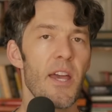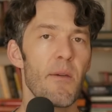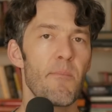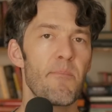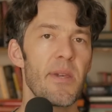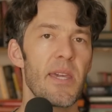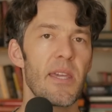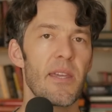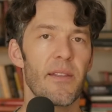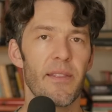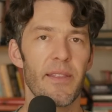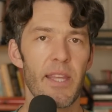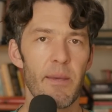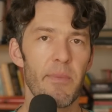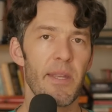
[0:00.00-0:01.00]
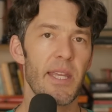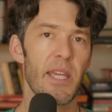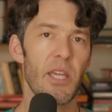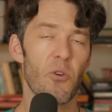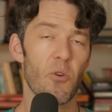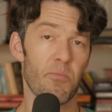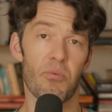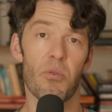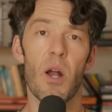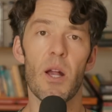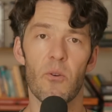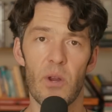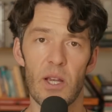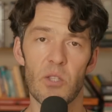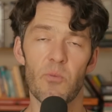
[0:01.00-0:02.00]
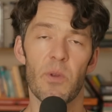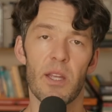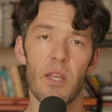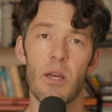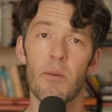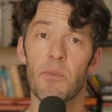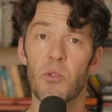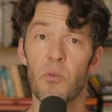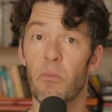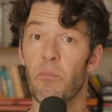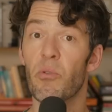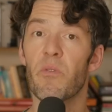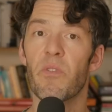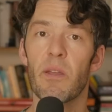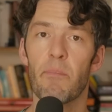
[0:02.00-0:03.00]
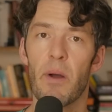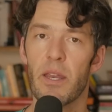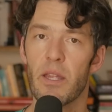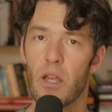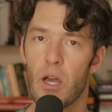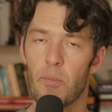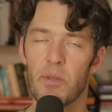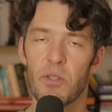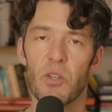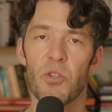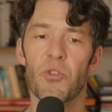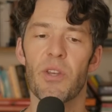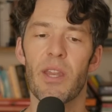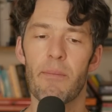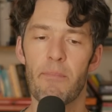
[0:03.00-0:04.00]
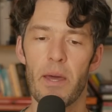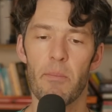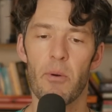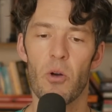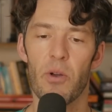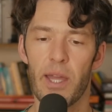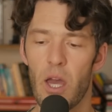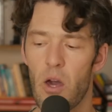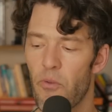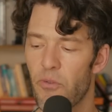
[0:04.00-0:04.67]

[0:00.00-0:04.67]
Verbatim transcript: be limiting your progress when it comes to improving body composition and metabolic health.